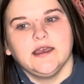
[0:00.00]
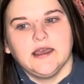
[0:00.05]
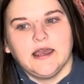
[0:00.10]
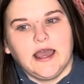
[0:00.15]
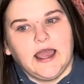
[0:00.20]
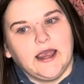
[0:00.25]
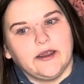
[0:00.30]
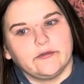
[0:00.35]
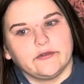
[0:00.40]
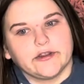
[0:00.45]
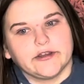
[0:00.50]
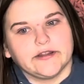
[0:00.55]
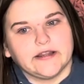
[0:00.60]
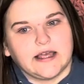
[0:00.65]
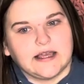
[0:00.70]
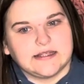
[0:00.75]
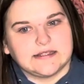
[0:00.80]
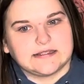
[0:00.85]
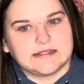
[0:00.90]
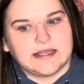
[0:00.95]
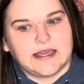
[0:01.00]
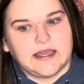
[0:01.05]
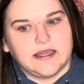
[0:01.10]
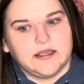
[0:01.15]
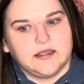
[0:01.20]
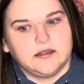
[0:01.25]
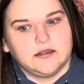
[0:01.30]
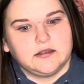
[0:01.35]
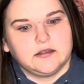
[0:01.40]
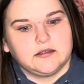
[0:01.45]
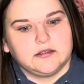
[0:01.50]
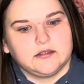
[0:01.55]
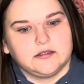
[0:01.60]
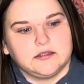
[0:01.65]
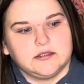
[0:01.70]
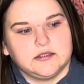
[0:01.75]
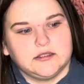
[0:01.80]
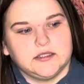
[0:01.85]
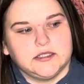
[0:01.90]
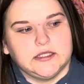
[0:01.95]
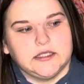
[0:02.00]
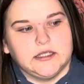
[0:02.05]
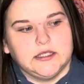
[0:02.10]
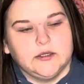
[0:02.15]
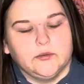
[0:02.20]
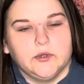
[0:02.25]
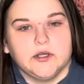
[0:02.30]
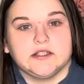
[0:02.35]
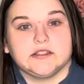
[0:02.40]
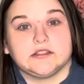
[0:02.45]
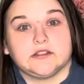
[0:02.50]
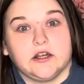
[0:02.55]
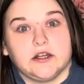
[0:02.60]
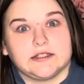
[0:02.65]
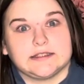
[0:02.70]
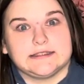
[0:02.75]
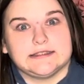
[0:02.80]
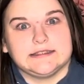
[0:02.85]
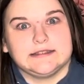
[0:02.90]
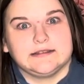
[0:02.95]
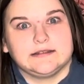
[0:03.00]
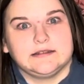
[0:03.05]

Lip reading: I realized that it was toxic.